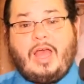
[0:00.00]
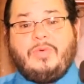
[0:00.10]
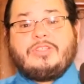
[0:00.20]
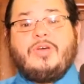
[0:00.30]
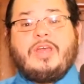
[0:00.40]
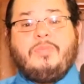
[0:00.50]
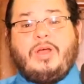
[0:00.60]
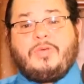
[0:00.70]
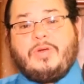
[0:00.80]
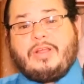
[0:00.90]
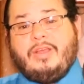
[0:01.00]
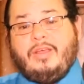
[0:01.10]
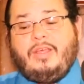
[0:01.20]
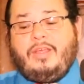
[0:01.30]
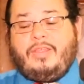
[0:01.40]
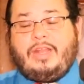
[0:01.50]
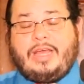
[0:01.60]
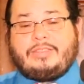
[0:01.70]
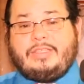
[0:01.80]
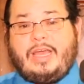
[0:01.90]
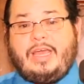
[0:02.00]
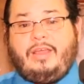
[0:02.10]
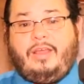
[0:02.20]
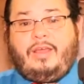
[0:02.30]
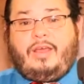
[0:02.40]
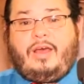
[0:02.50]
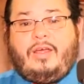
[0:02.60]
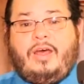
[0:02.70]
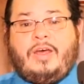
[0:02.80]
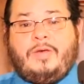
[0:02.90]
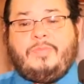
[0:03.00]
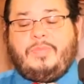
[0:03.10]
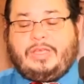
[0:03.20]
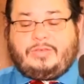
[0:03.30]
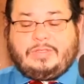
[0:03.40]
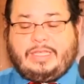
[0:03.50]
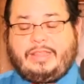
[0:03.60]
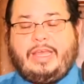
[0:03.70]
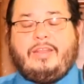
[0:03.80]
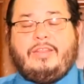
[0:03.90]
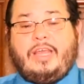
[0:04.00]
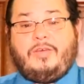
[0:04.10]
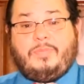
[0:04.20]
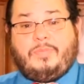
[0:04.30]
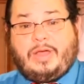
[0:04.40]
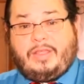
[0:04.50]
I went to go get blood work the next day because it was at the end of the day,